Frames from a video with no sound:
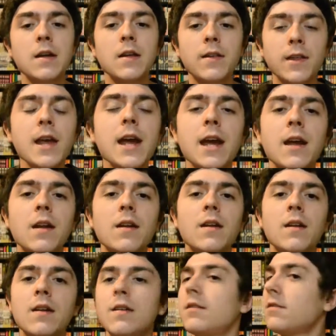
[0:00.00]

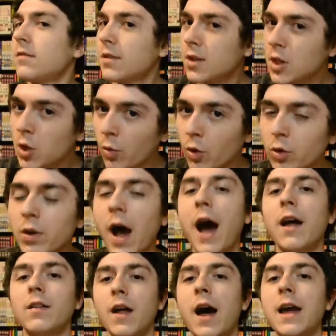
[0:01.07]
then you will
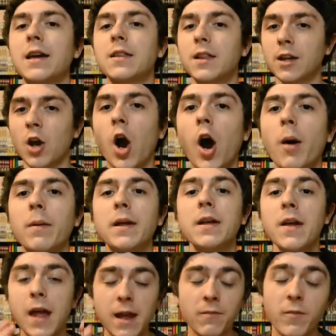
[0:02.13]
not like the
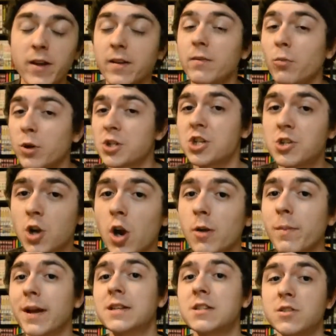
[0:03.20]
comedy, and then, which in turn
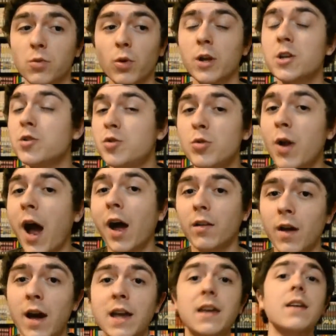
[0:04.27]
makes it to where you do not
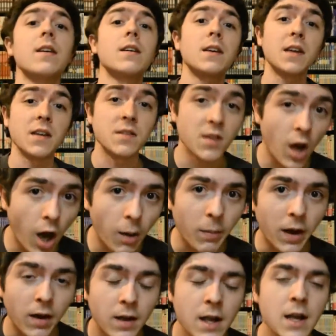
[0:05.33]
like
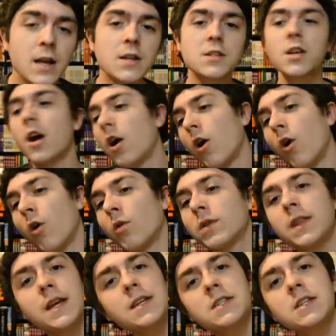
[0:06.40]
Gintama. So,
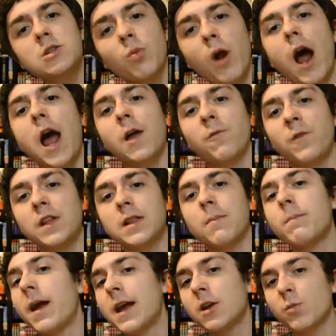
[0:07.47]
this is where I think the
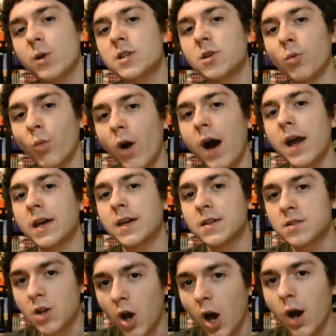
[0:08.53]
main reason why
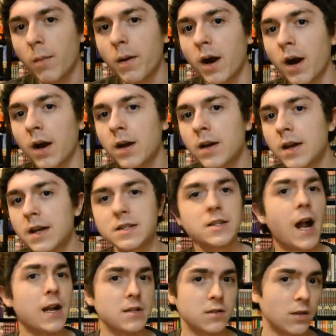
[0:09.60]
Gintama is
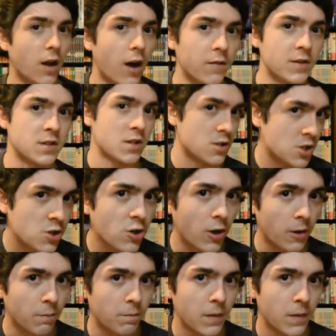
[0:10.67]
not as loved as it should.